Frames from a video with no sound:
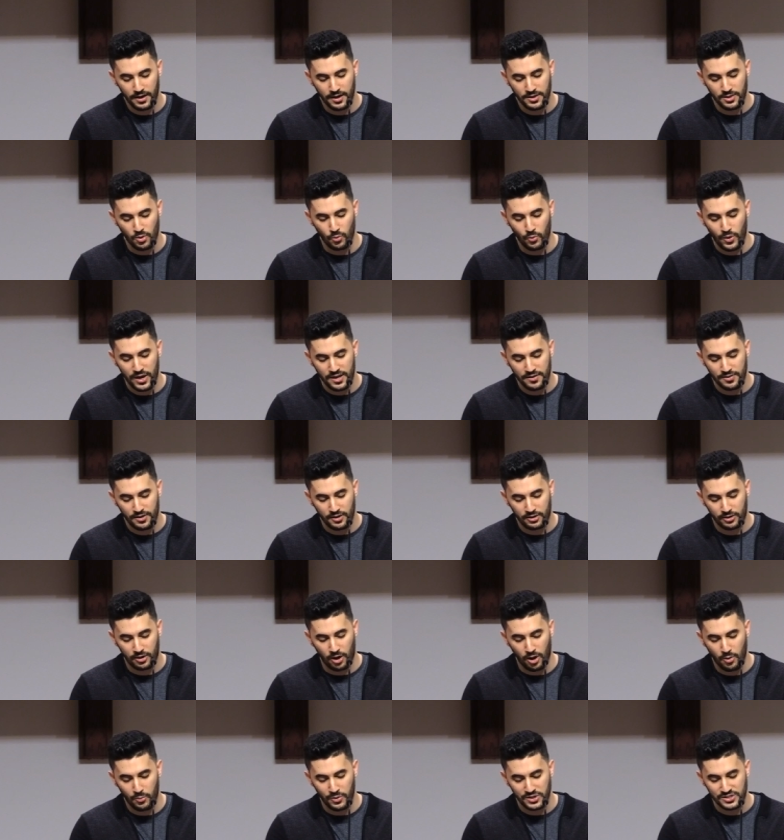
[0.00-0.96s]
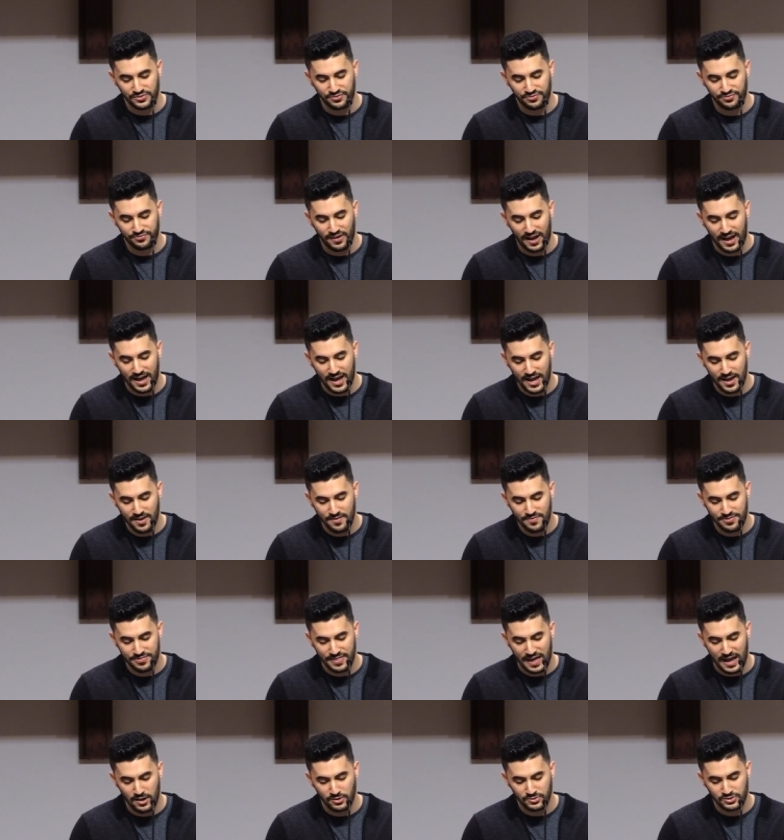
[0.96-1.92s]
and the weight of the coat was
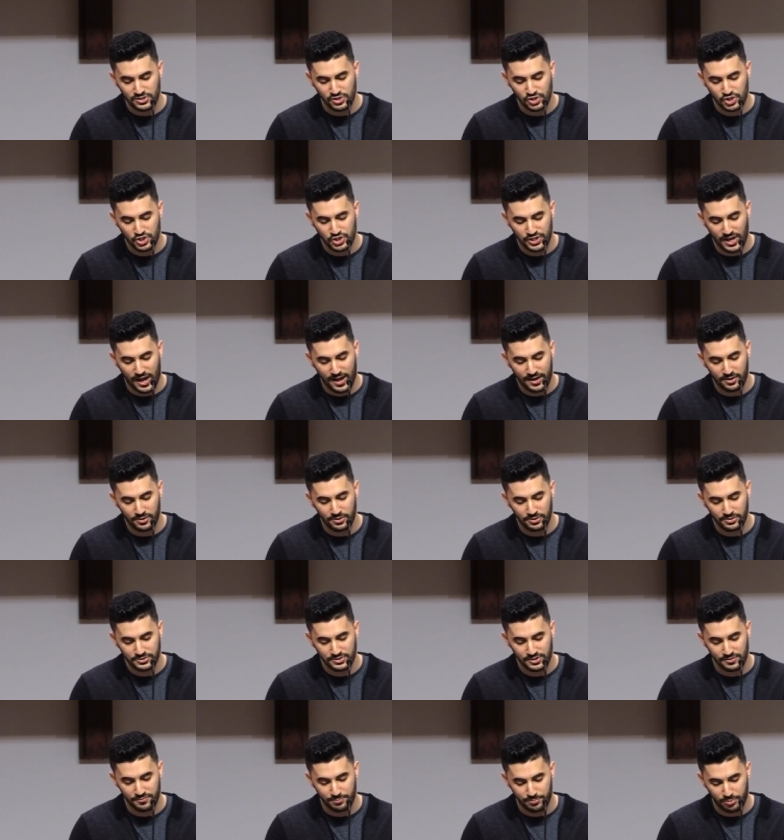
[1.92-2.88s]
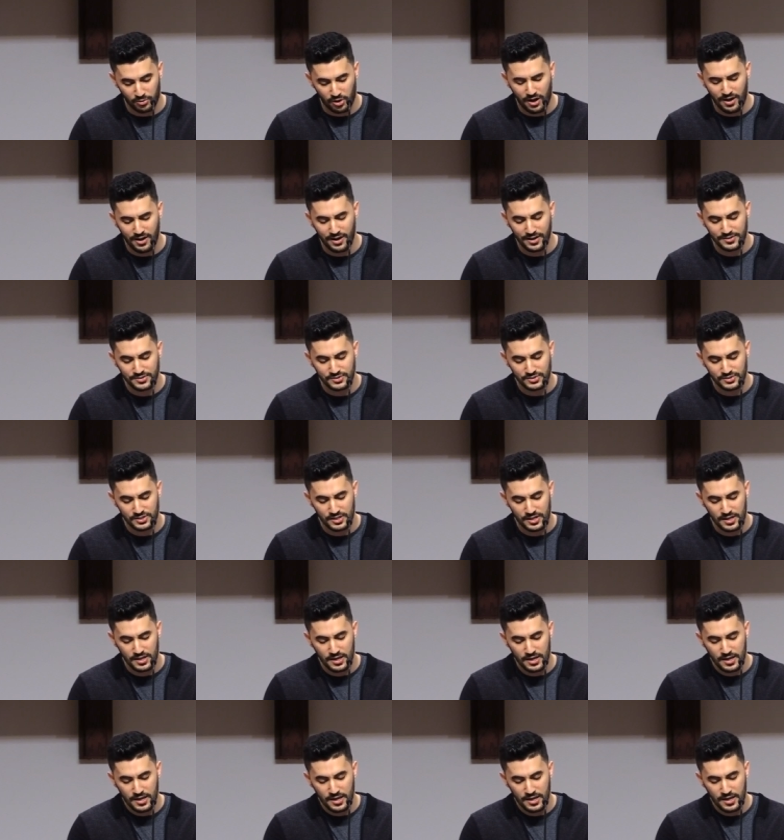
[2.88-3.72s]
5,000 shekels of bronze.